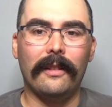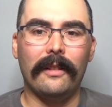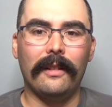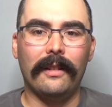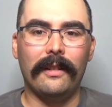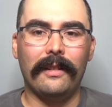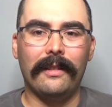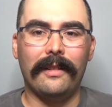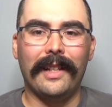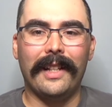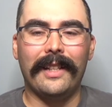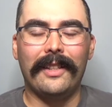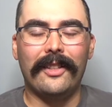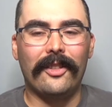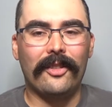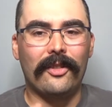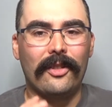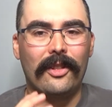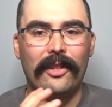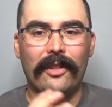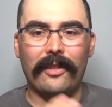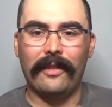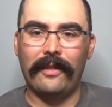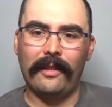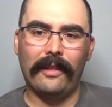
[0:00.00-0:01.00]
That's
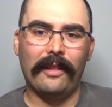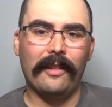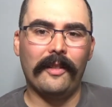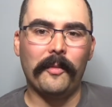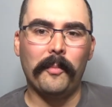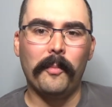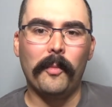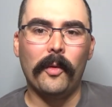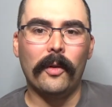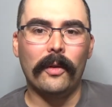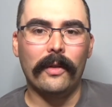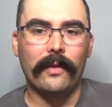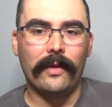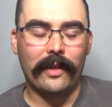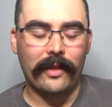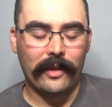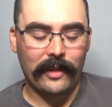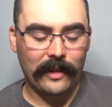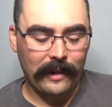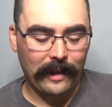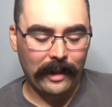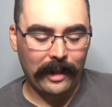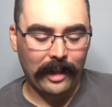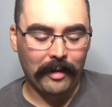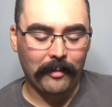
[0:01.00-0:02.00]
just, it's more of the
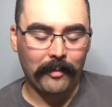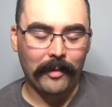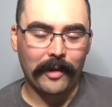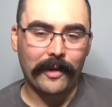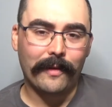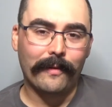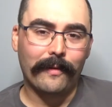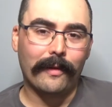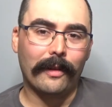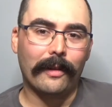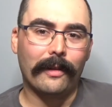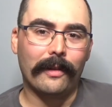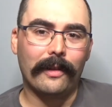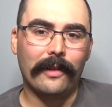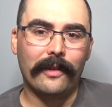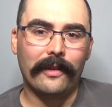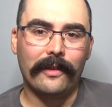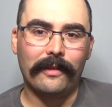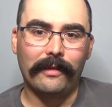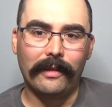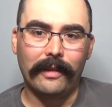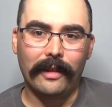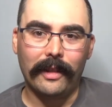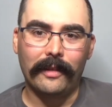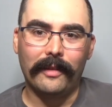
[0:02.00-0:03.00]
same as far
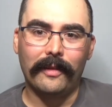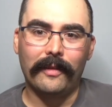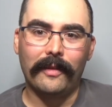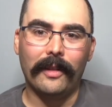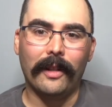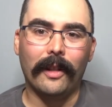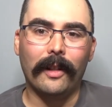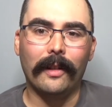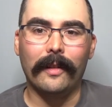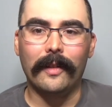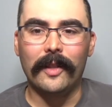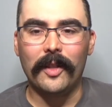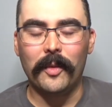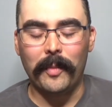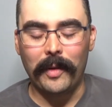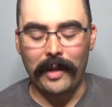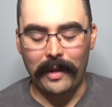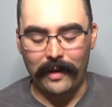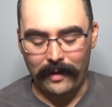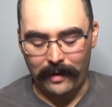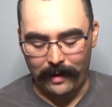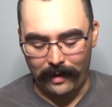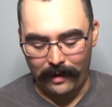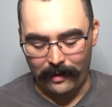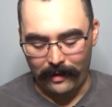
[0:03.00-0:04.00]
as the target
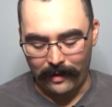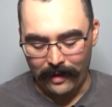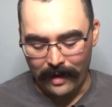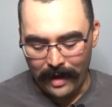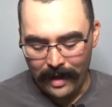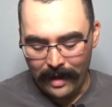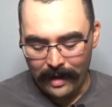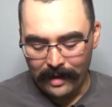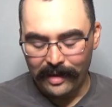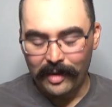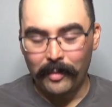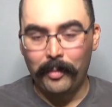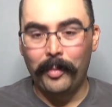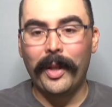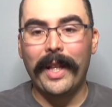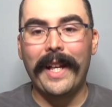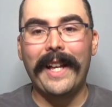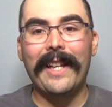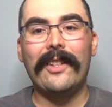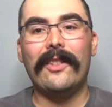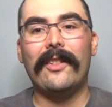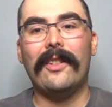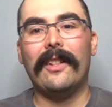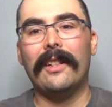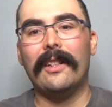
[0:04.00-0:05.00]
species. The
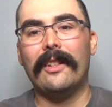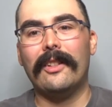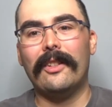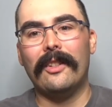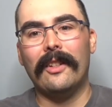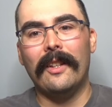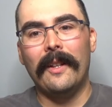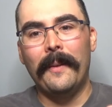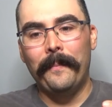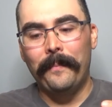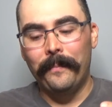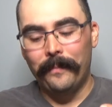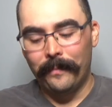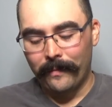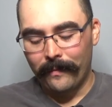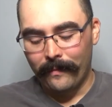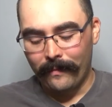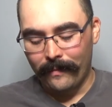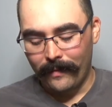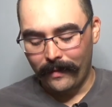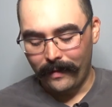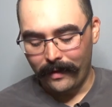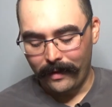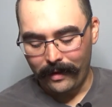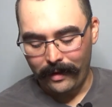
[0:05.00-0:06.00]
plastics,
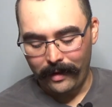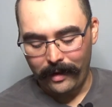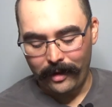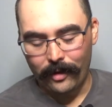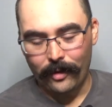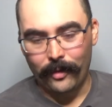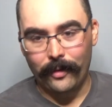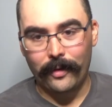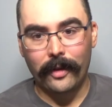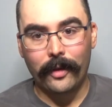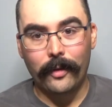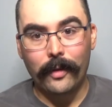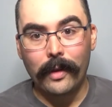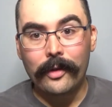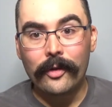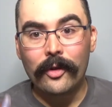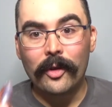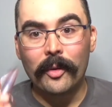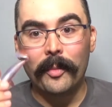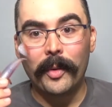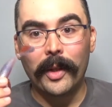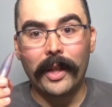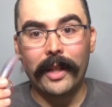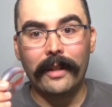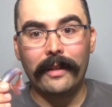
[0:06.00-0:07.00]
you know, the creature
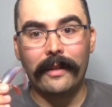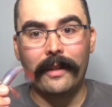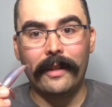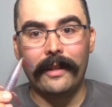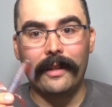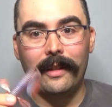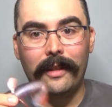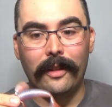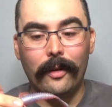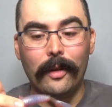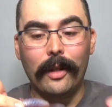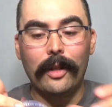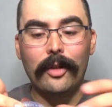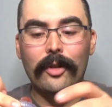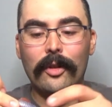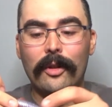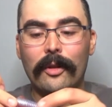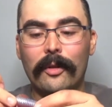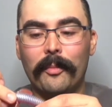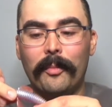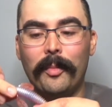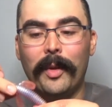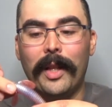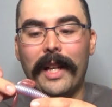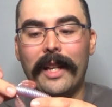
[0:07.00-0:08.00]

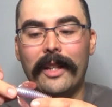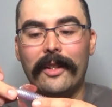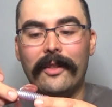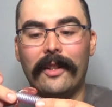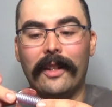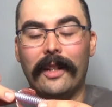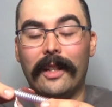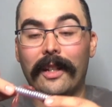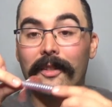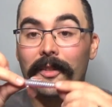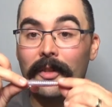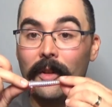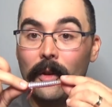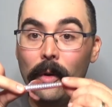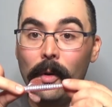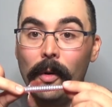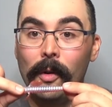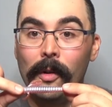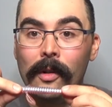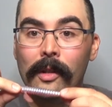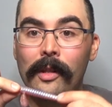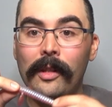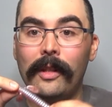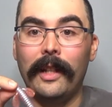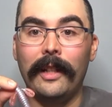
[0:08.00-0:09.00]
plastic, it's
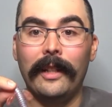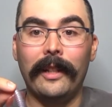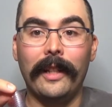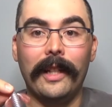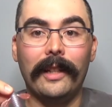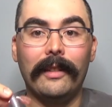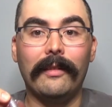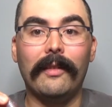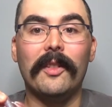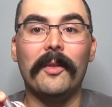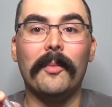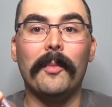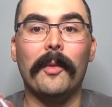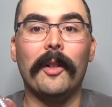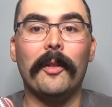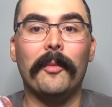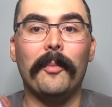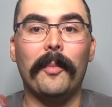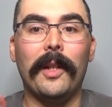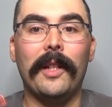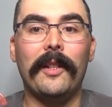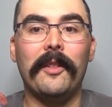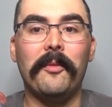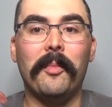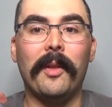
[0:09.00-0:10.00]
cool. I like the Smart
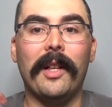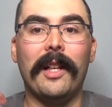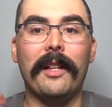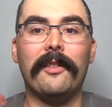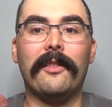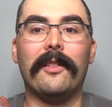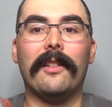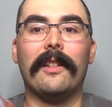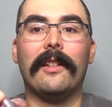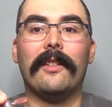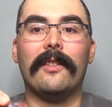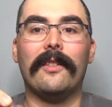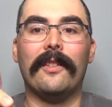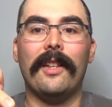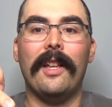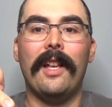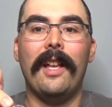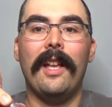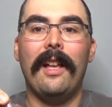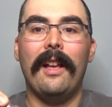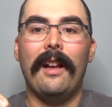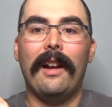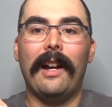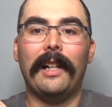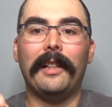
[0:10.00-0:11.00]
Baits plastics.
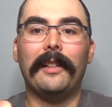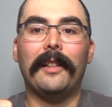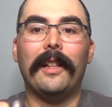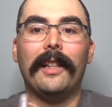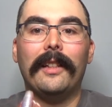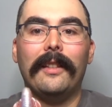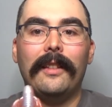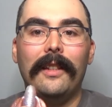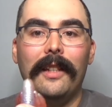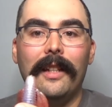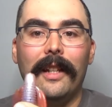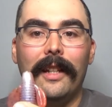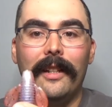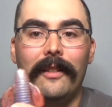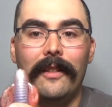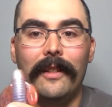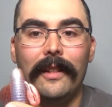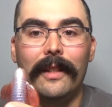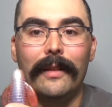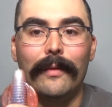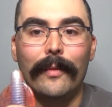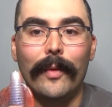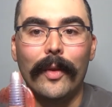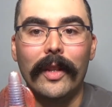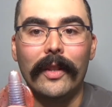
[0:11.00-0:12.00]
I like the
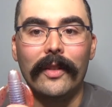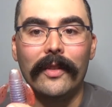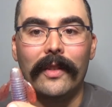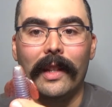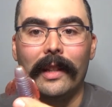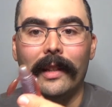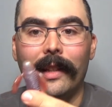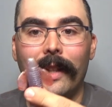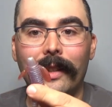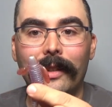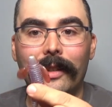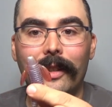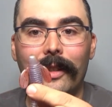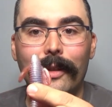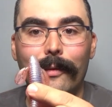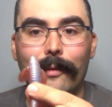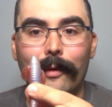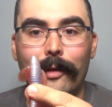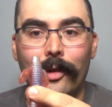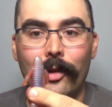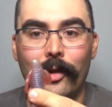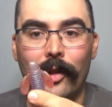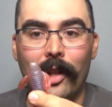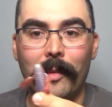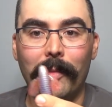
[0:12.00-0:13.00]
idea of this. I like the
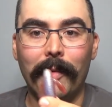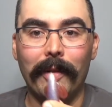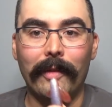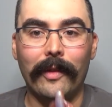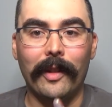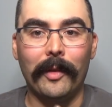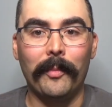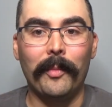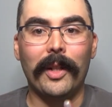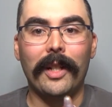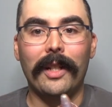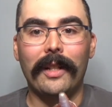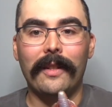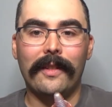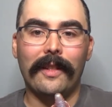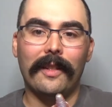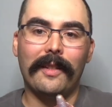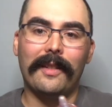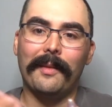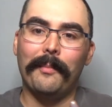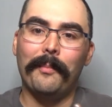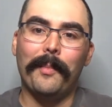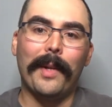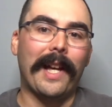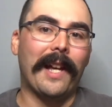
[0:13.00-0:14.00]
different shape and everything, but
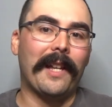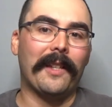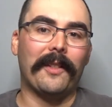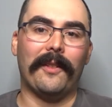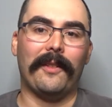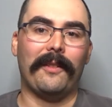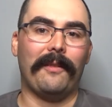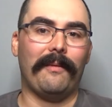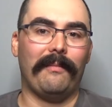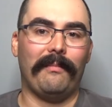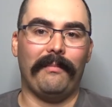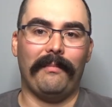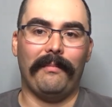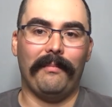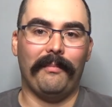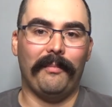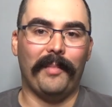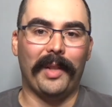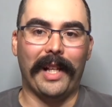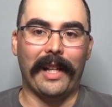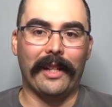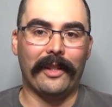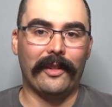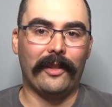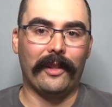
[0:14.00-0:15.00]
it's a bass
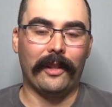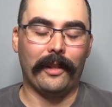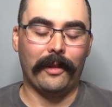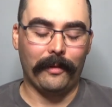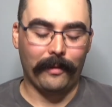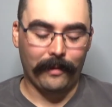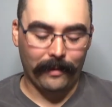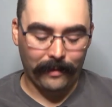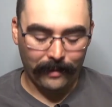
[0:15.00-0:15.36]
plastic.